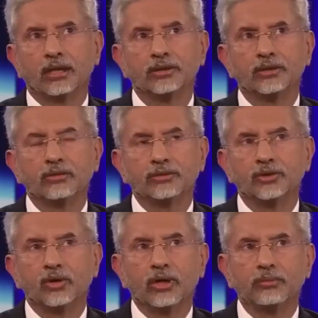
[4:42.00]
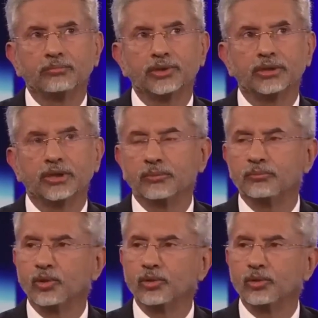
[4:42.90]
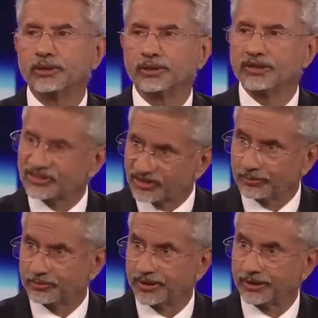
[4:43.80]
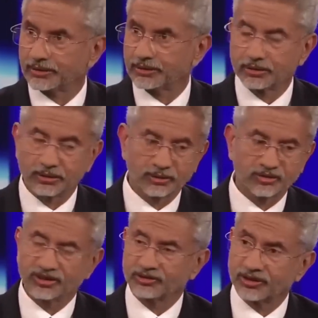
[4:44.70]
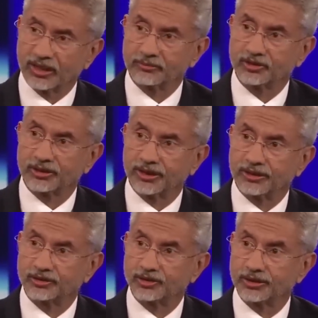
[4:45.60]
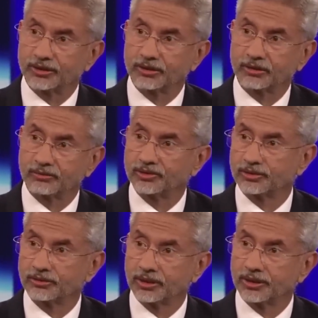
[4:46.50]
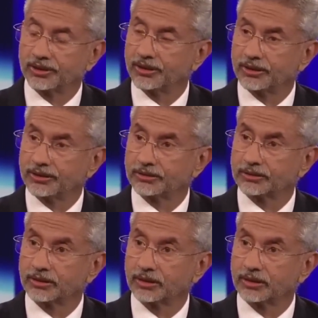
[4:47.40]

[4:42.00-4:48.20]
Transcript: Europe imported in the same period 6 times the energy which India did.